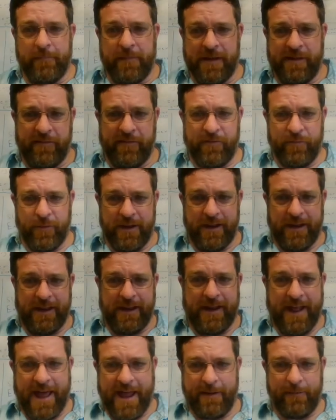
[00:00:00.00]
and even if we
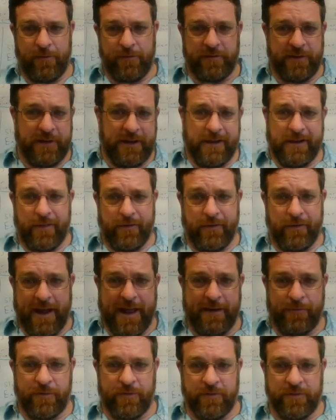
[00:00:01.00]
eat animals that eat other
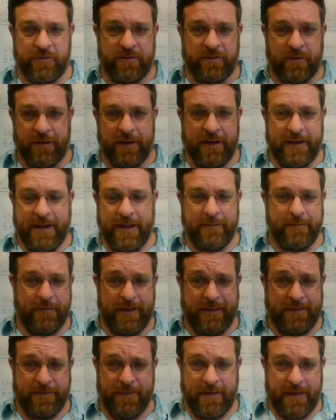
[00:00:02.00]
animals, or eat,
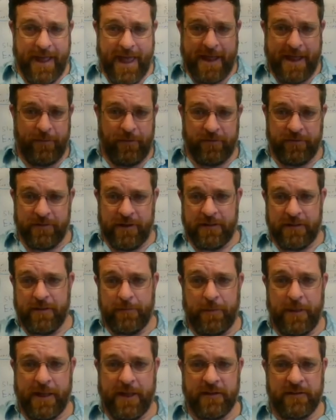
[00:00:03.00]
eat the animals that eat
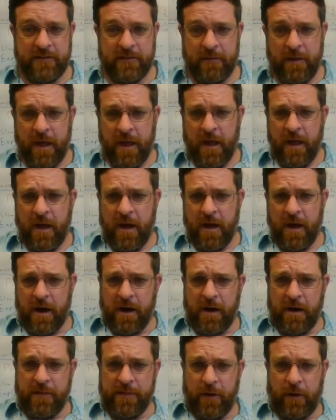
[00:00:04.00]
the plants,
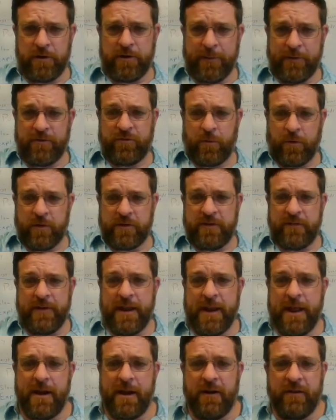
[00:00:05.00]
uh, the ultimate source of
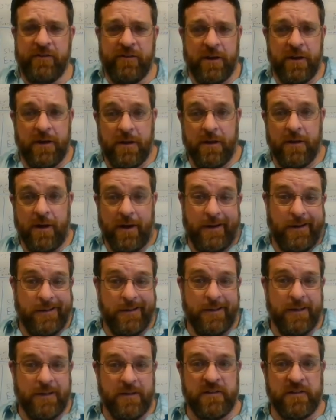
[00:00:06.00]
that energy uh,
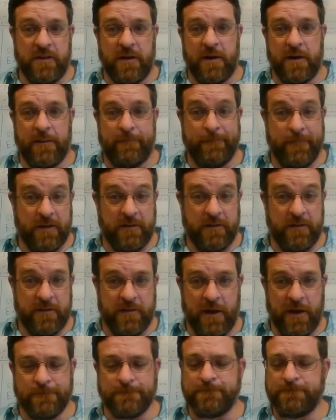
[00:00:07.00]
is is the
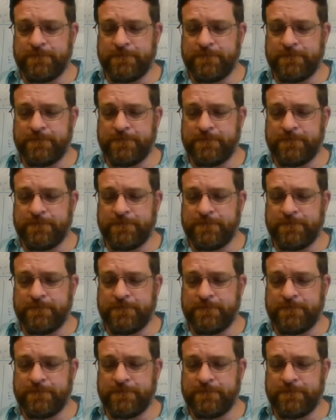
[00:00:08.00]
sun.